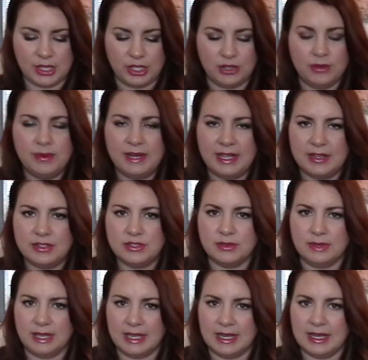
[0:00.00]
you need to
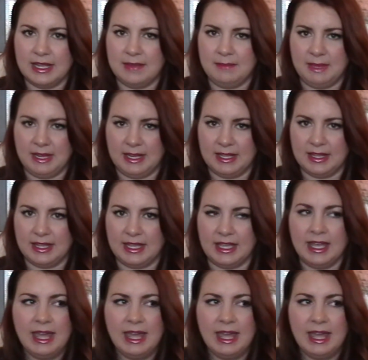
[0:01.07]
get it immediately.